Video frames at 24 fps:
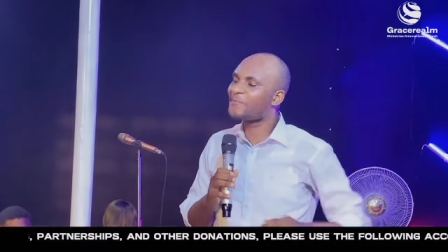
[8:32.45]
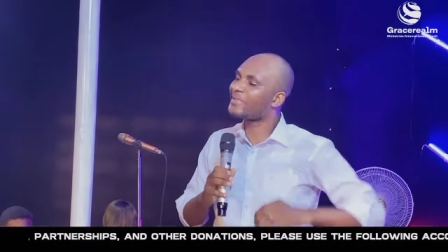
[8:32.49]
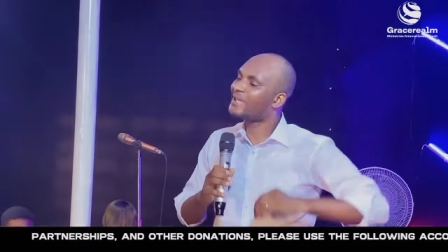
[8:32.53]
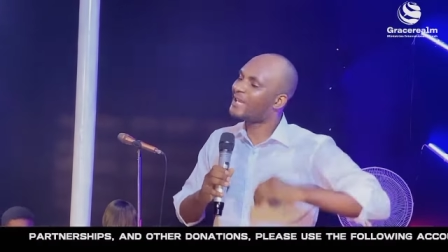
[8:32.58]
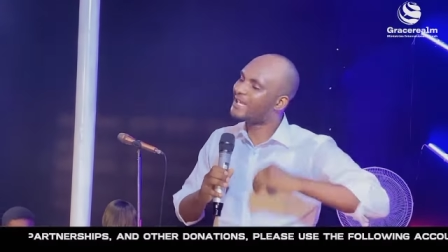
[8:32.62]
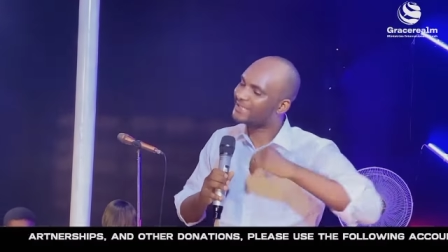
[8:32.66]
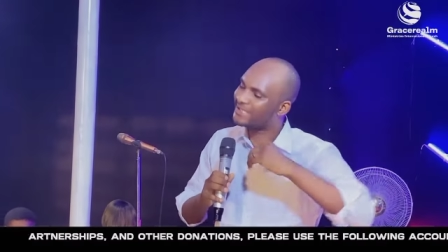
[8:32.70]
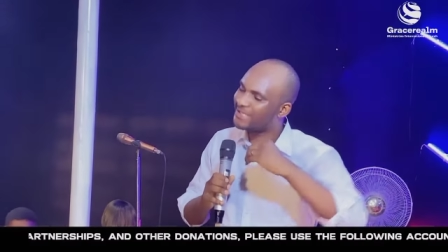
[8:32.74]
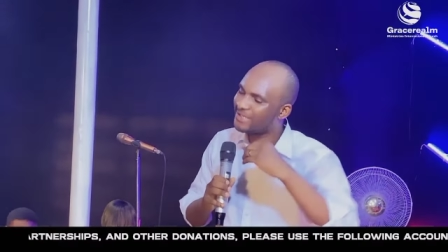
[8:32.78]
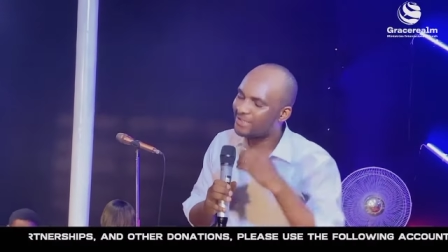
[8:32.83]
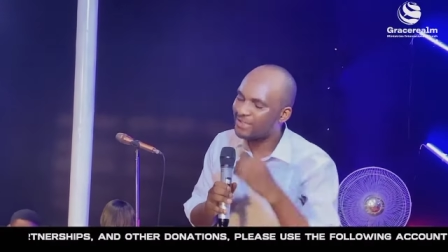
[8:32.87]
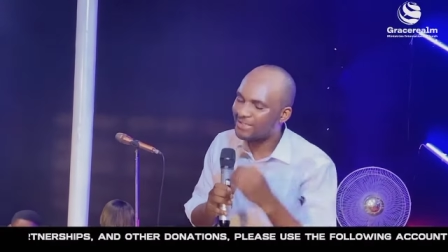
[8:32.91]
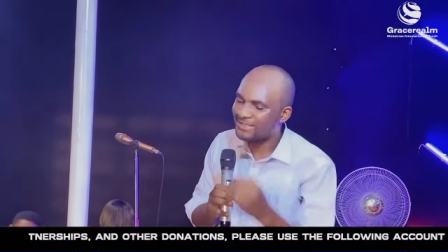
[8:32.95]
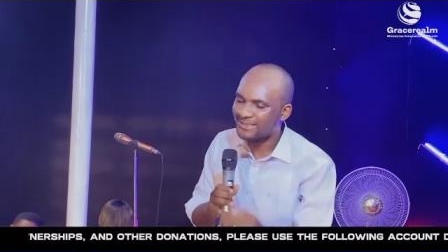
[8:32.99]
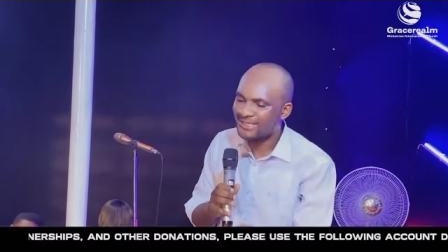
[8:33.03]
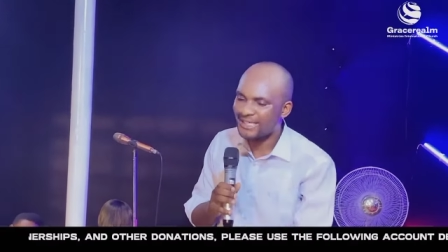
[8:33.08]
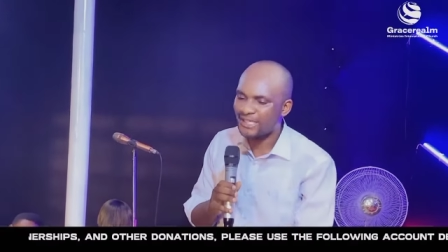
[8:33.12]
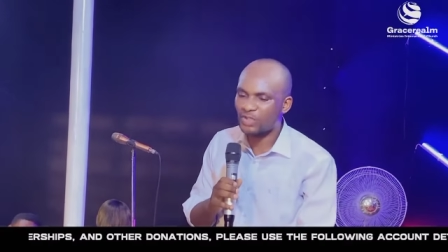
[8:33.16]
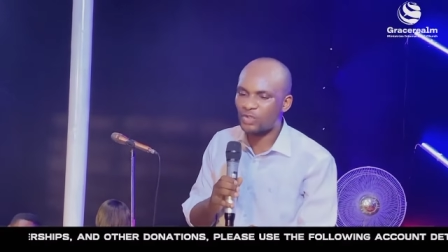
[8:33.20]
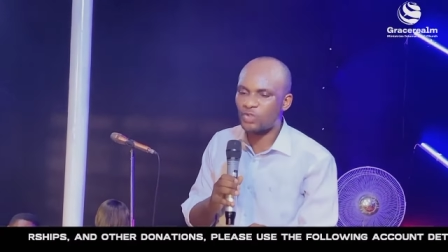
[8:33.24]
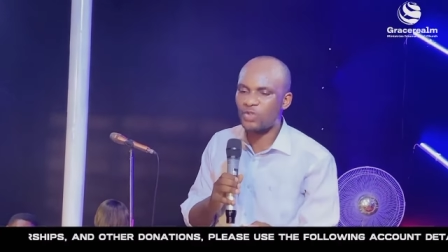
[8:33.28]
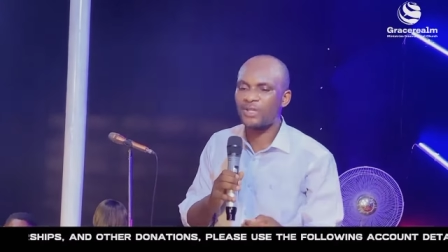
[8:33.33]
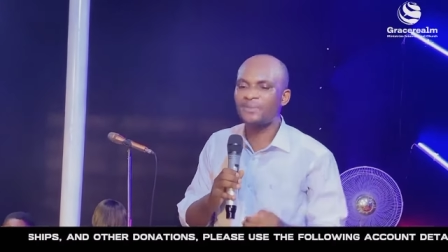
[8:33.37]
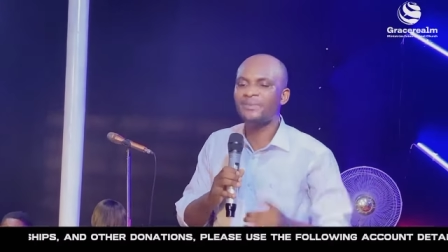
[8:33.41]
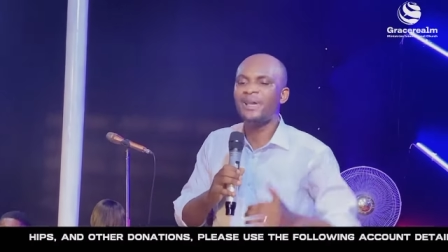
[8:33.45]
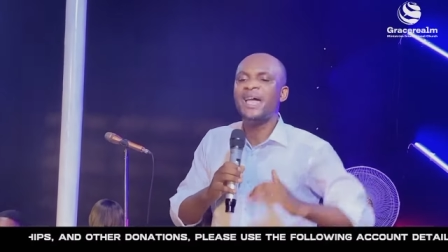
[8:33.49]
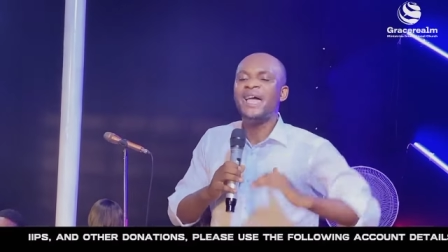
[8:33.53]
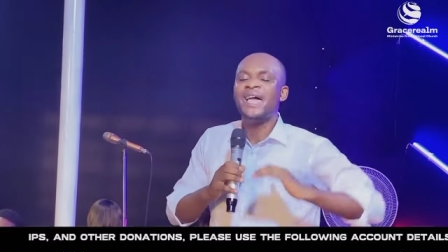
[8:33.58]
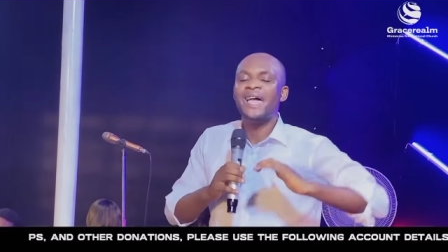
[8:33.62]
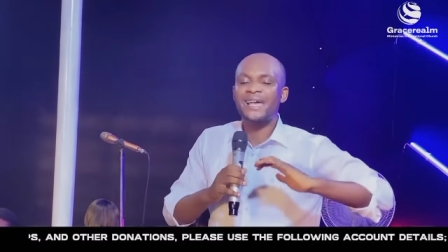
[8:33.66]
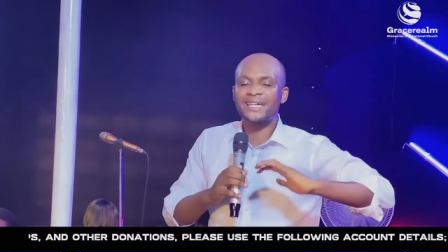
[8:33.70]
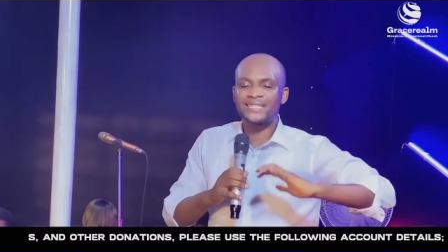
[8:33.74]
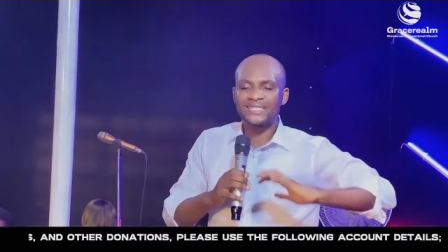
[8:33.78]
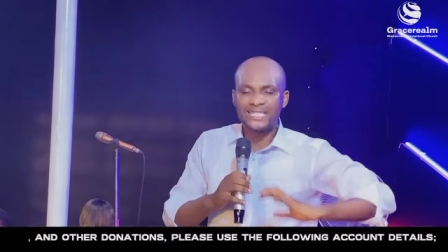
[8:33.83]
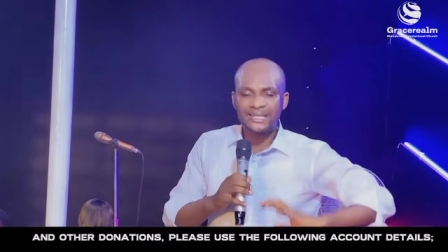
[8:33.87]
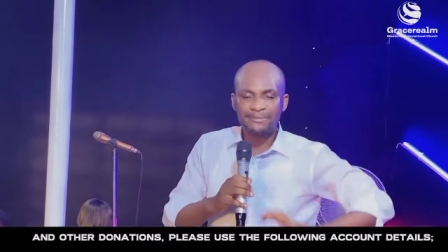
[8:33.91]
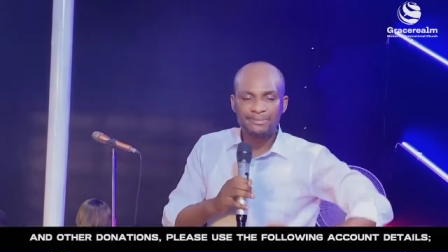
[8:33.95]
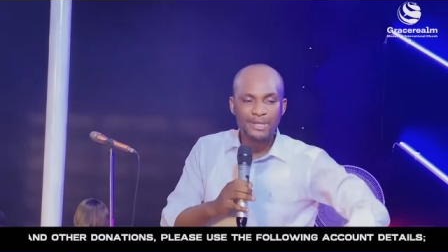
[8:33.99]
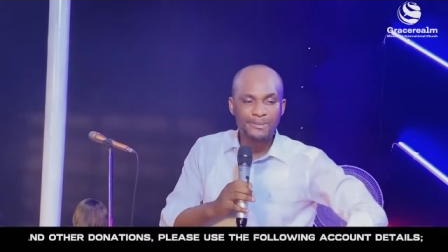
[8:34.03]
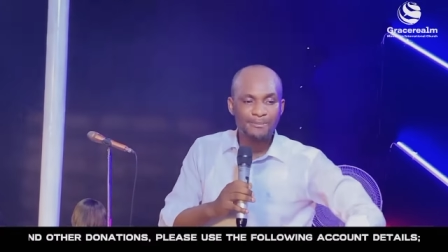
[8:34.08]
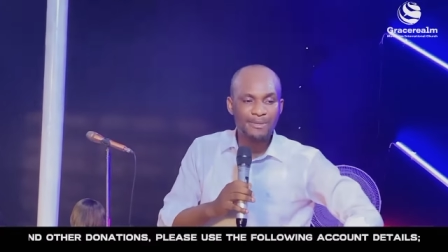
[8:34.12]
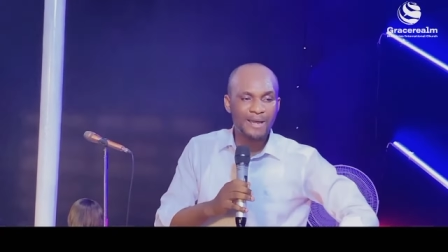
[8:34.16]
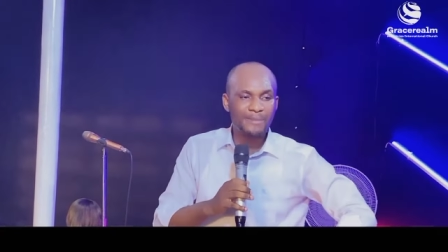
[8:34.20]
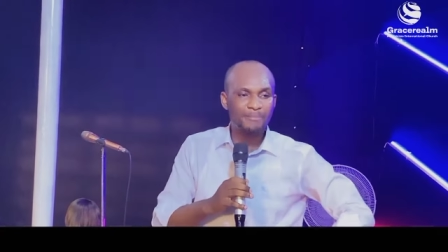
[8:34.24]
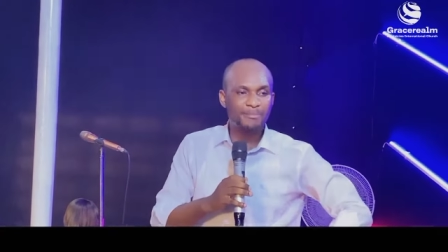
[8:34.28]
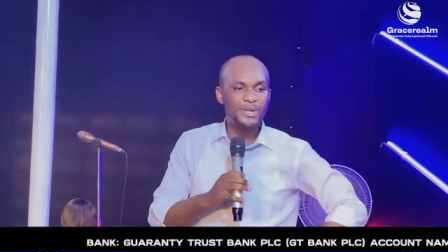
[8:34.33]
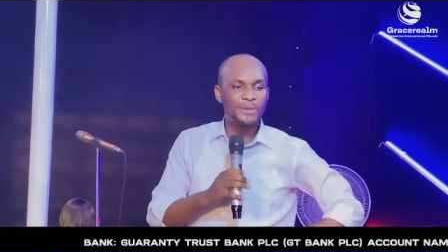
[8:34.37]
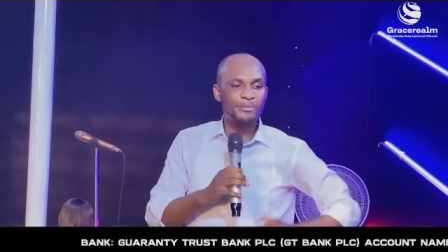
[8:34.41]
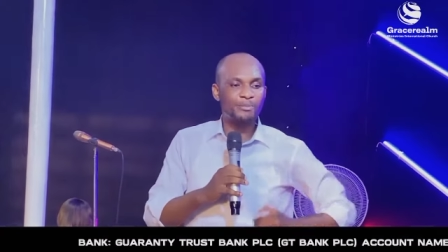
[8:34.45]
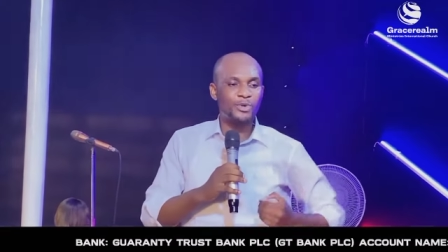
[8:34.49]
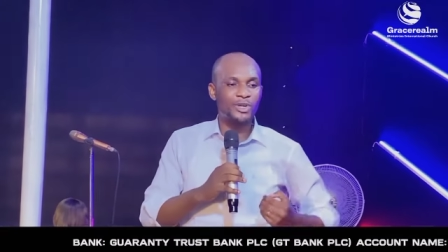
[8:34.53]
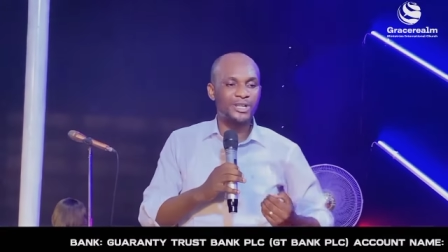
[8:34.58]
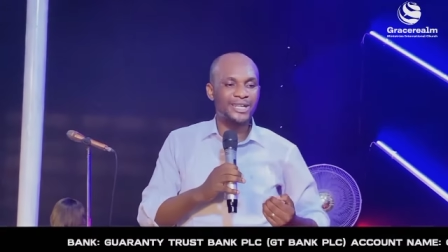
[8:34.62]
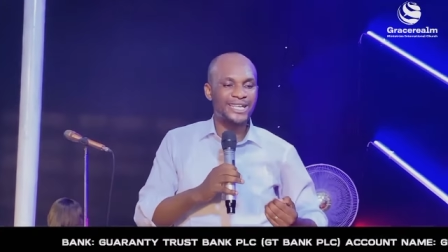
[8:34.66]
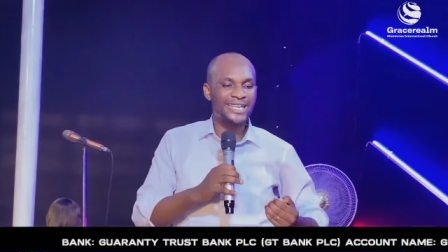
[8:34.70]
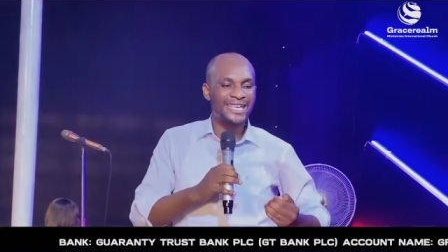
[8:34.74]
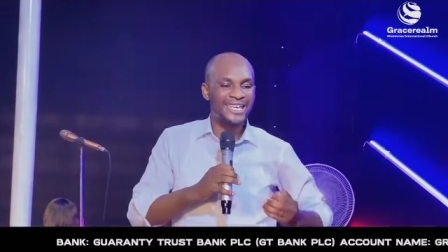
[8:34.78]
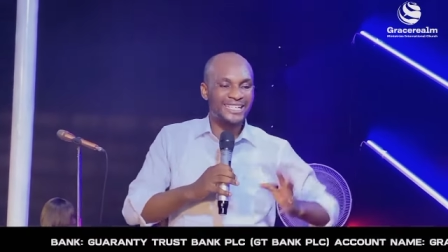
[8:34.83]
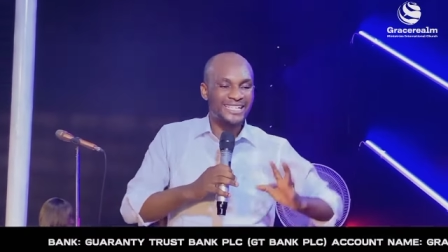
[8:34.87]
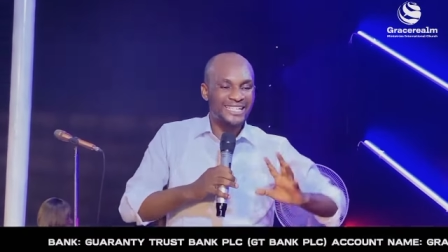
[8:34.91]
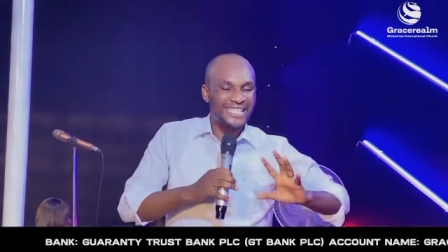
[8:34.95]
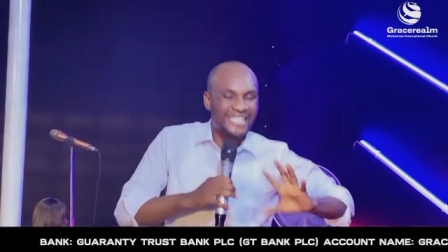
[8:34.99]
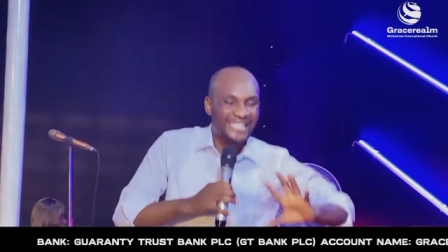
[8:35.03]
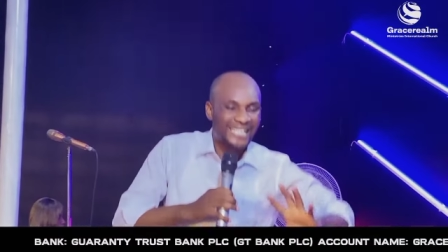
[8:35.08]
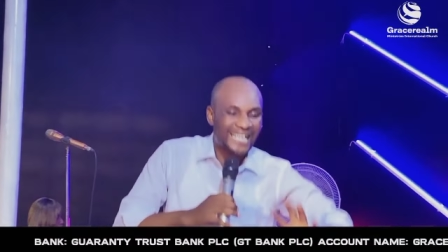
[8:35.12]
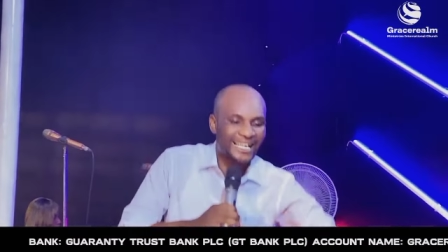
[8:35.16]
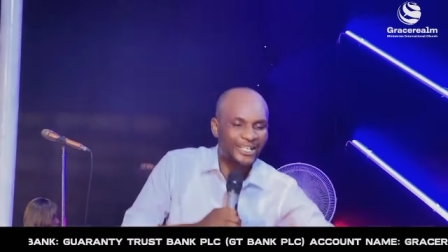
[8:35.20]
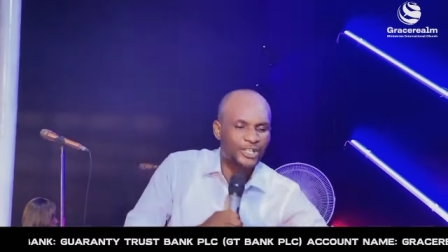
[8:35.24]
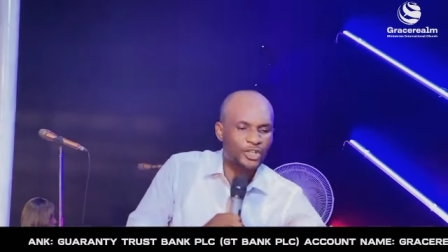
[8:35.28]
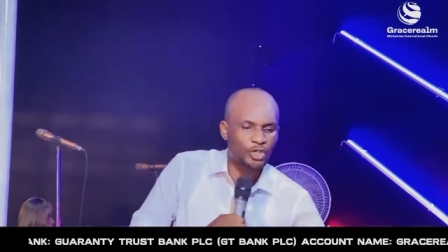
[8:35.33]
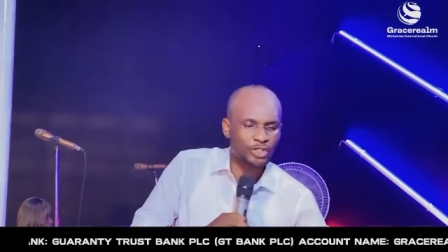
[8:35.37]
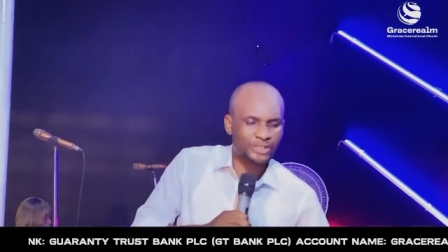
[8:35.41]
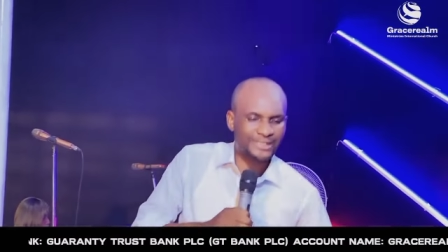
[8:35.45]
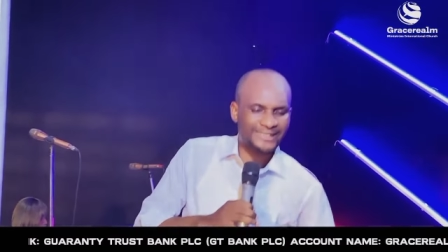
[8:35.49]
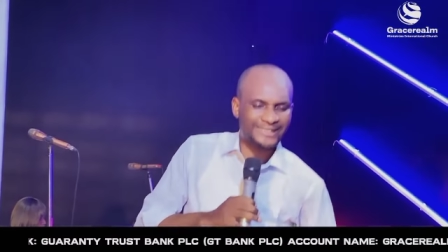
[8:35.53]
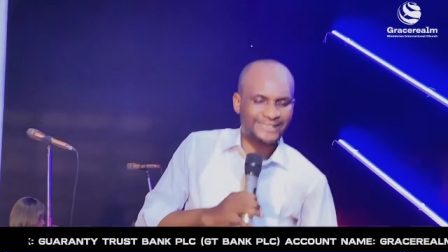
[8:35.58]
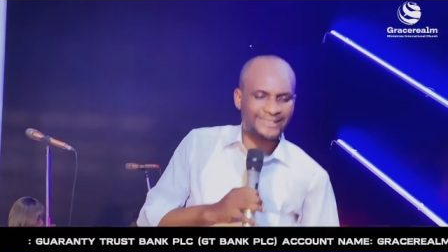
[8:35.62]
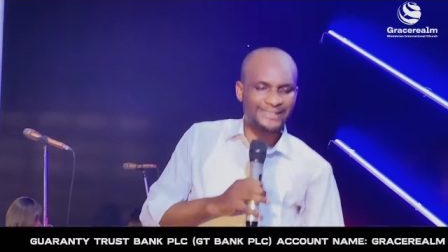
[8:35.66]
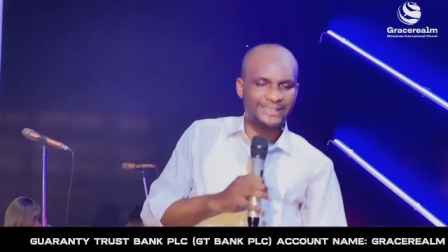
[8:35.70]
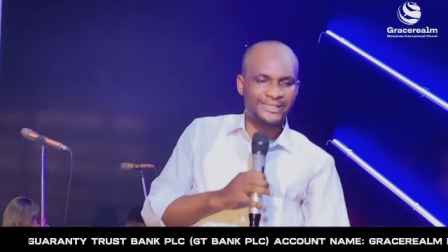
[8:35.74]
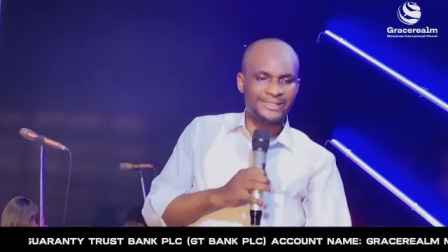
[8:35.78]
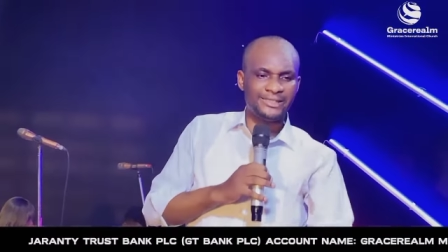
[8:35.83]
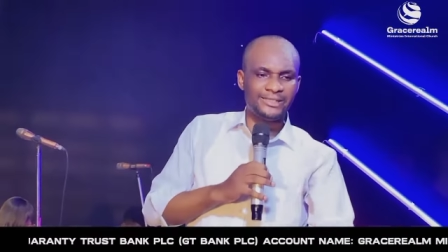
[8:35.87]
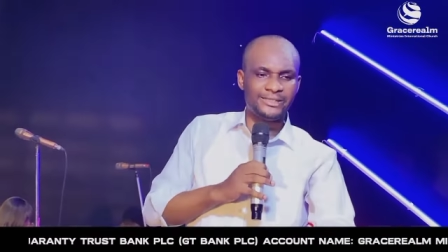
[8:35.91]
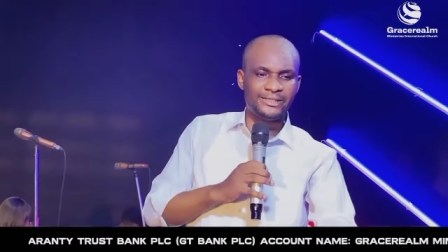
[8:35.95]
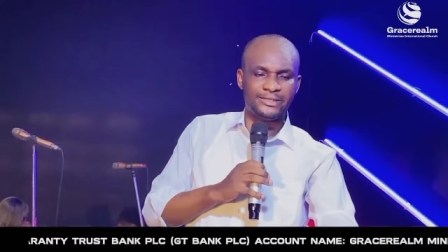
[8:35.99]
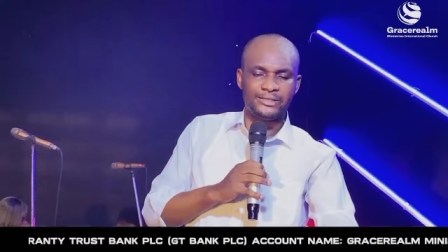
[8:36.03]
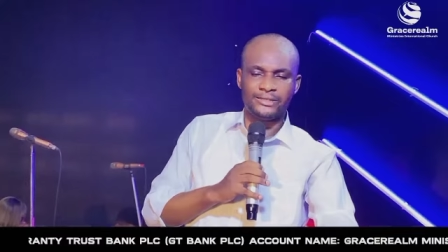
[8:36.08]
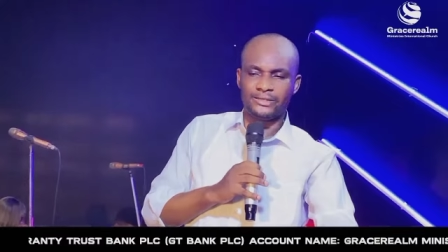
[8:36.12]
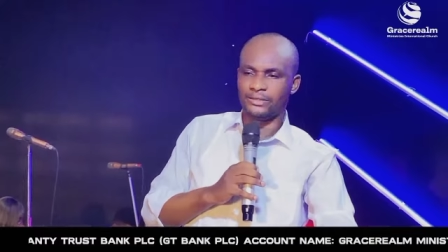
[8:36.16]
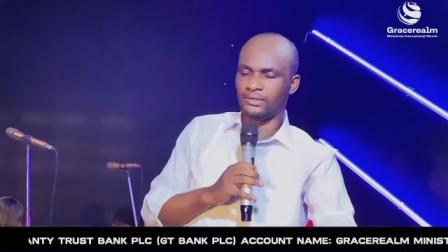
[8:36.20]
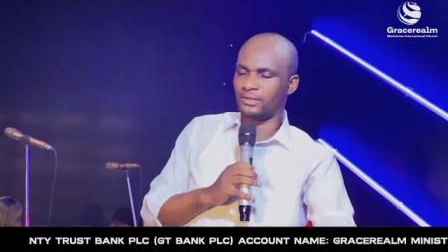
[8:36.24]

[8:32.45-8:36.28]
And Jesus said to him, except a man being born again, he cannot see.